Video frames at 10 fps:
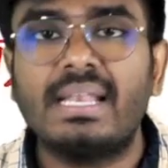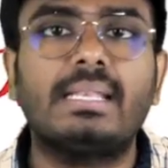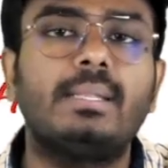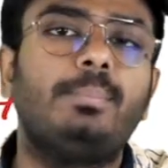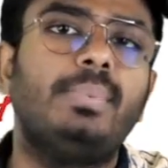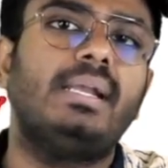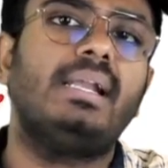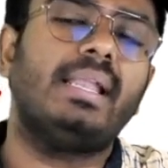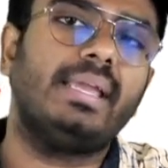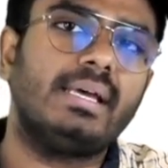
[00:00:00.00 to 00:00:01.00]
the lipid
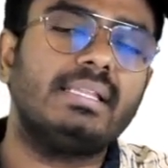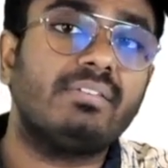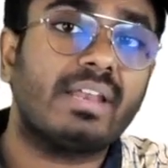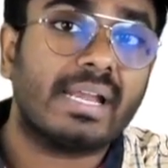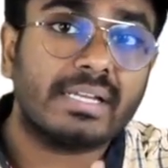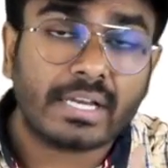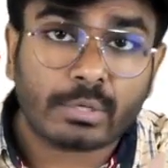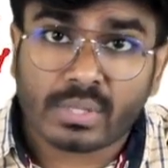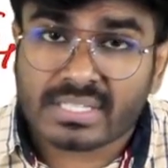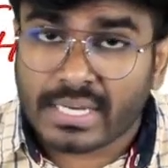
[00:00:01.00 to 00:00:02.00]
layer. They will enter
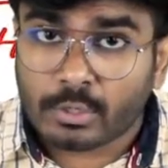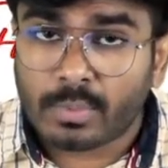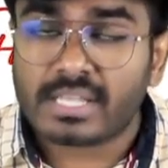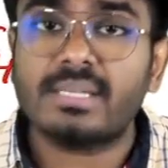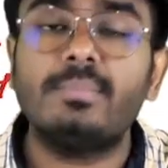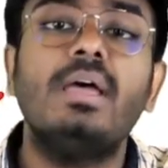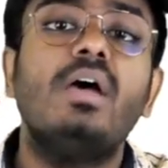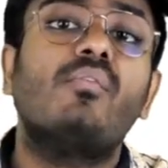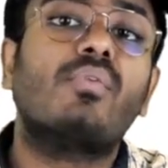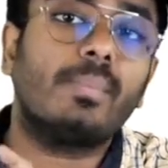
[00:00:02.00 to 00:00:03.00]
into the cytoplasm.
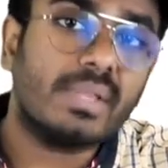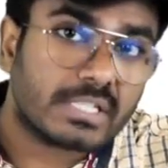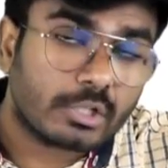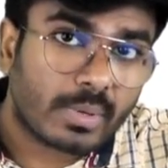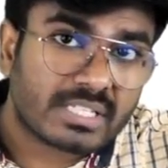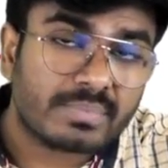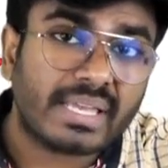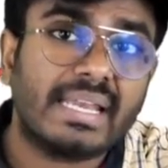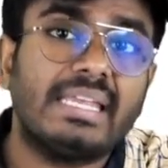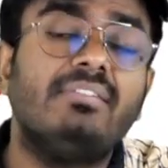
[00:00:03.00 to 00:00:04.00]
From the cytoplasm,
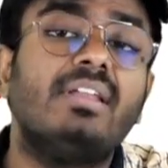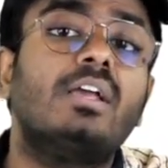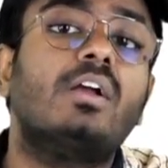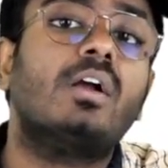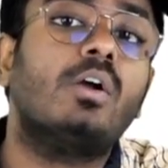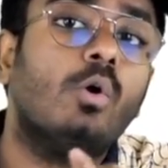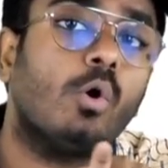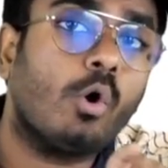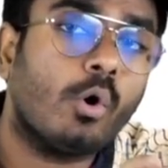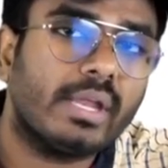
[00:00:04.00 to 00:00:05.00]
they can even
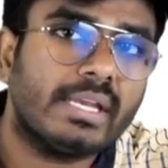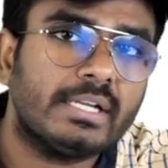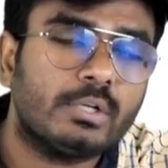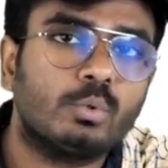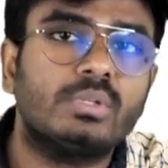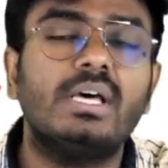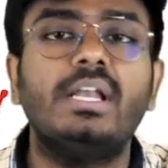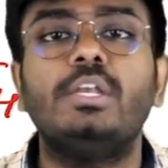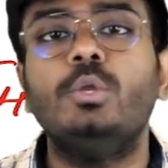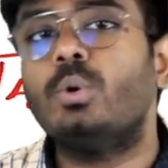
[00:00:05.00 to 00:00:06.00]
go into the
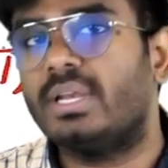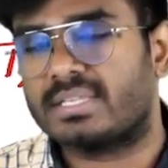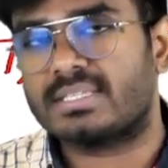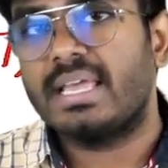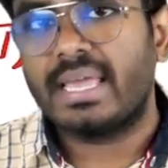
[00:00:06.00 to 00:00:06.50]
nucleus.